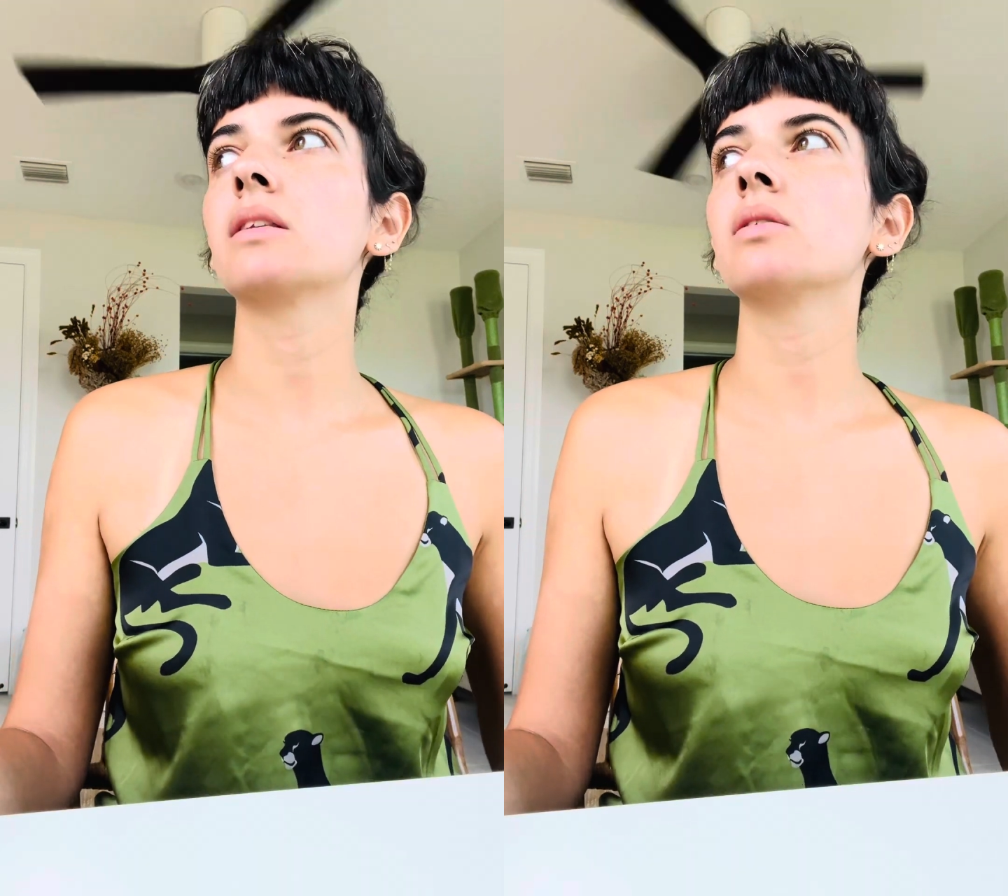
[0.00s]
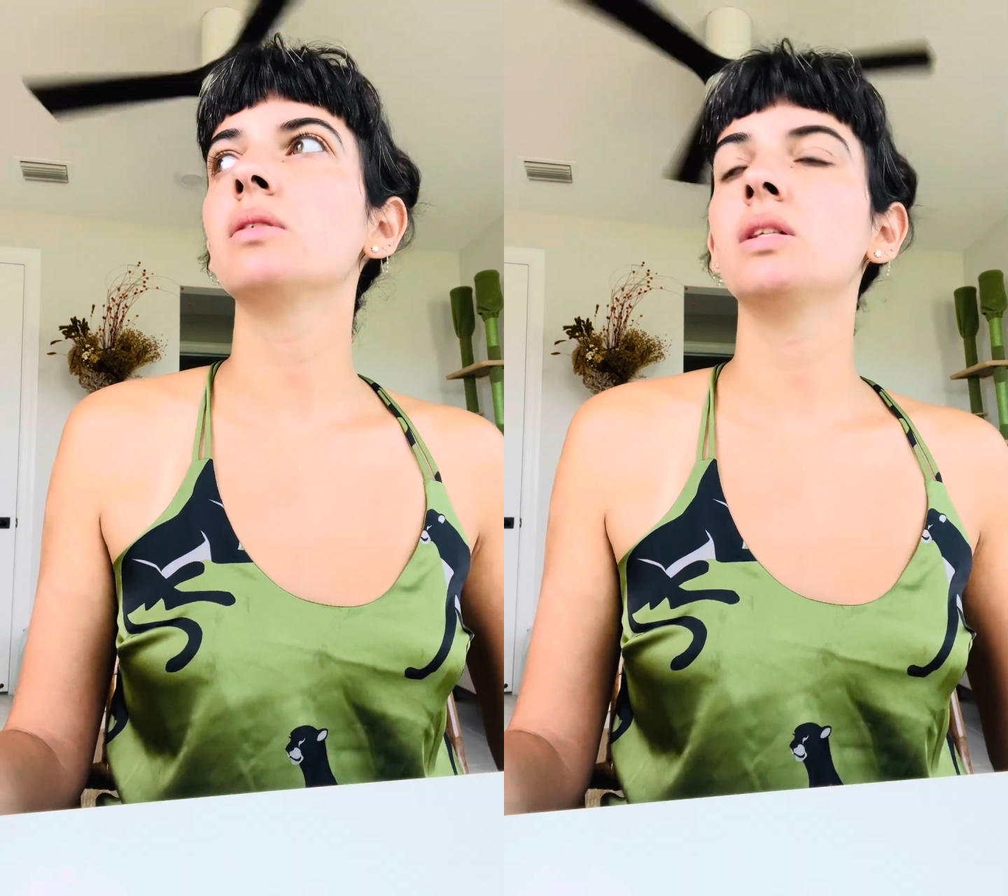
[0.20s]

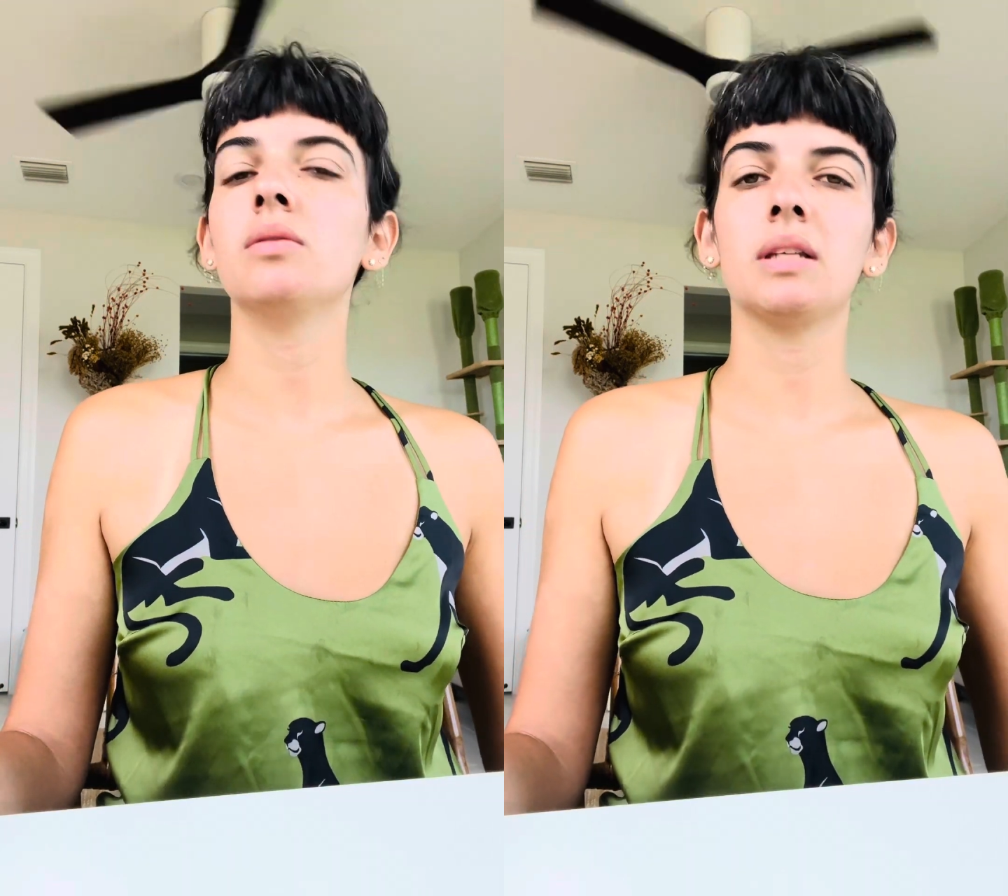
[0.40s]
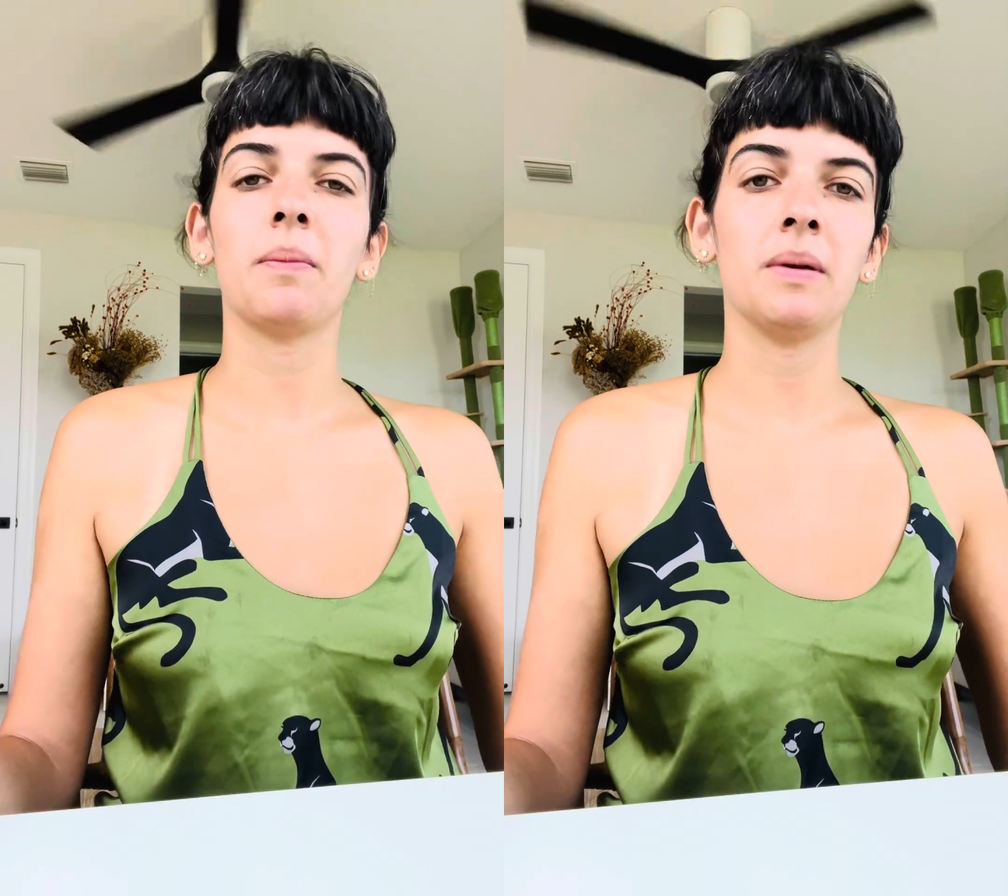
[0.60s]
soon as you
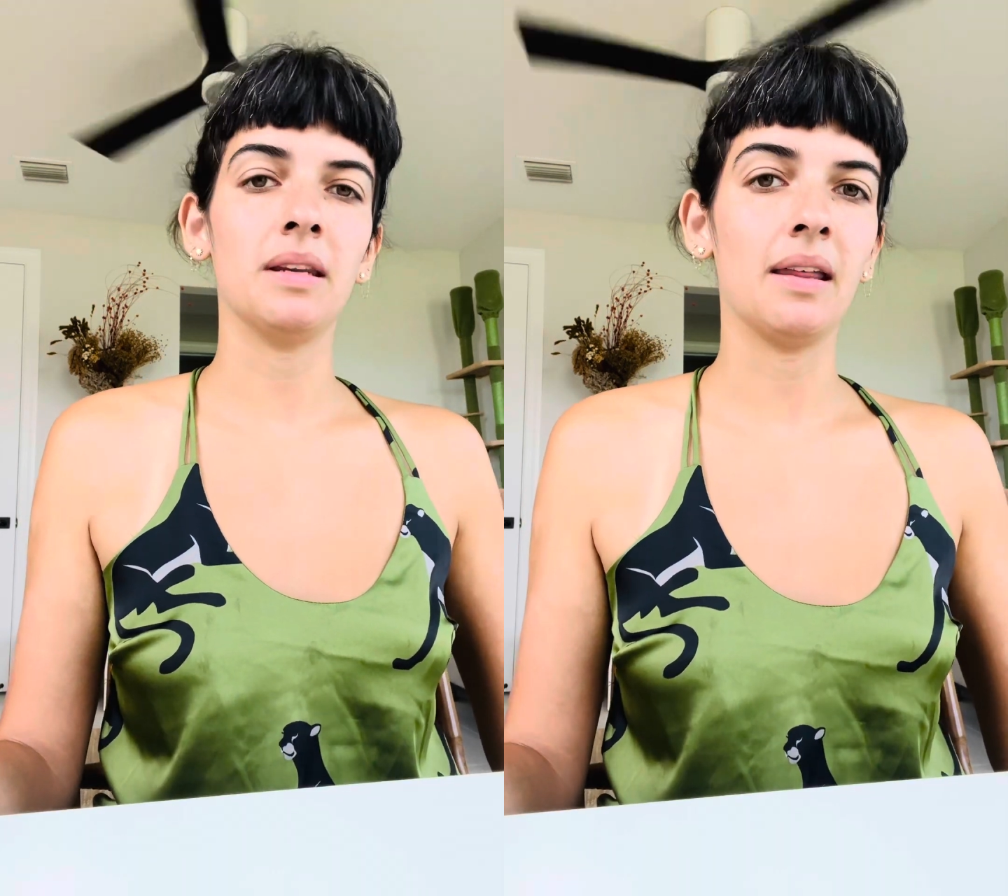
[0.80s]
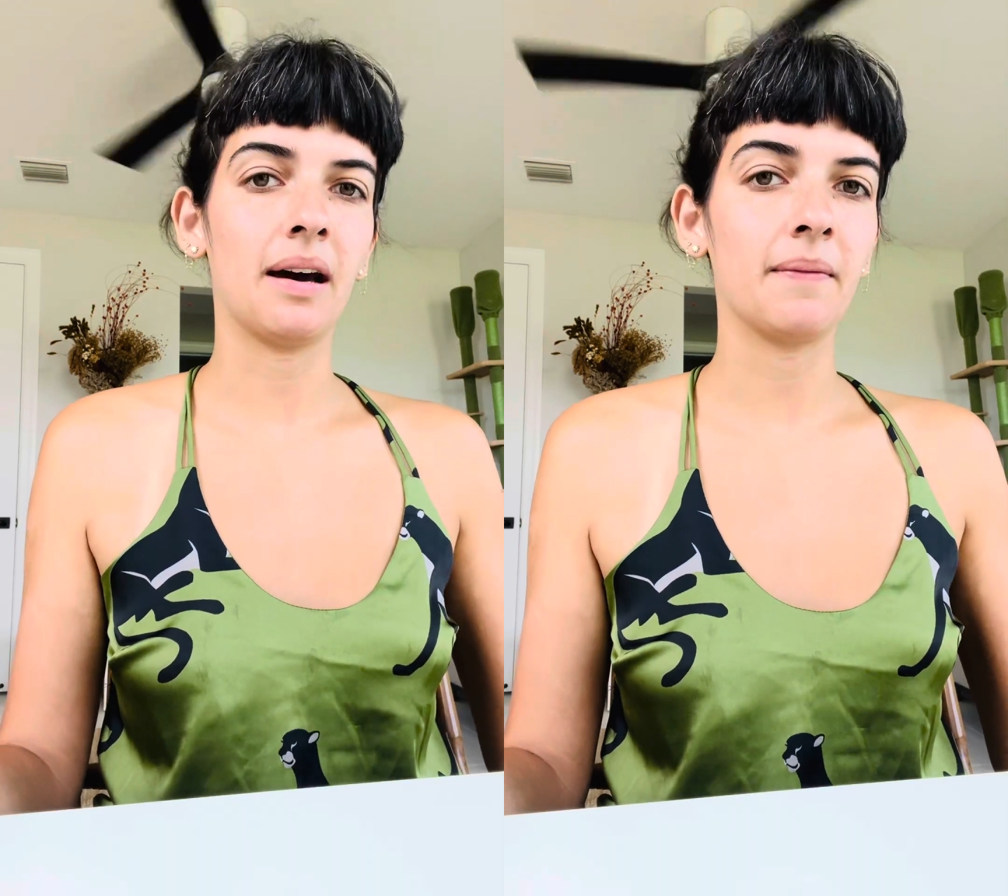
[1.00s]
step into
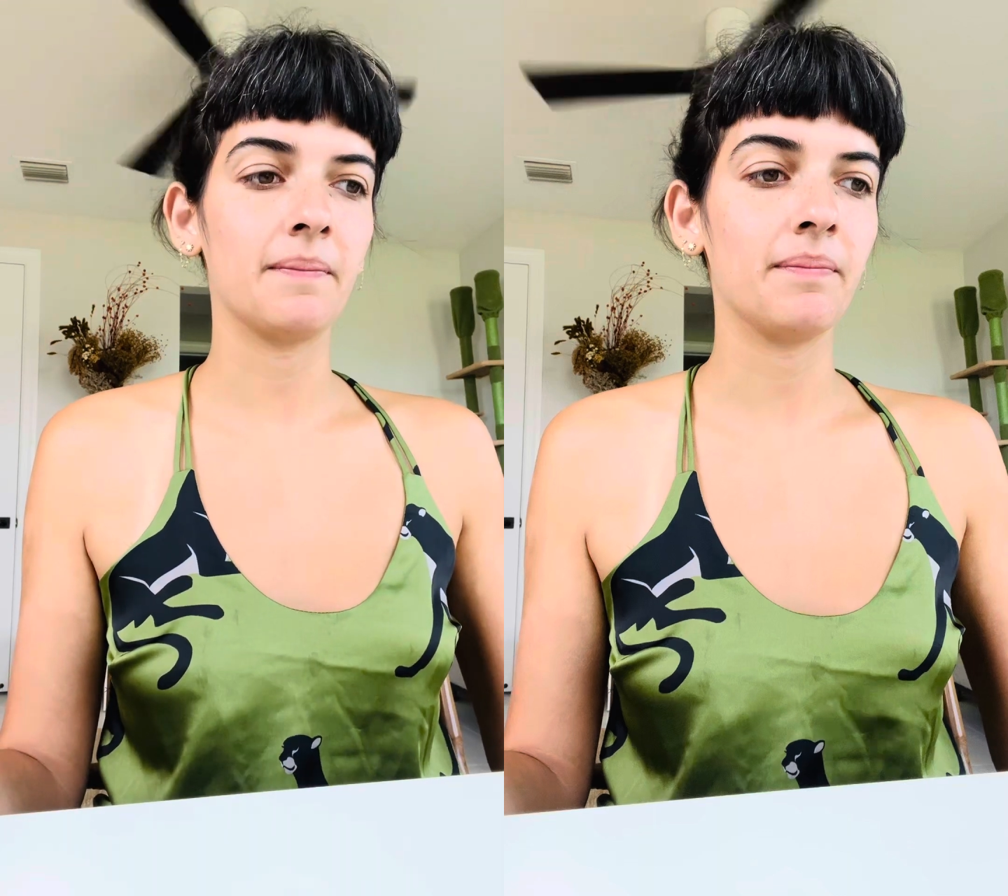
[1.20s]
that,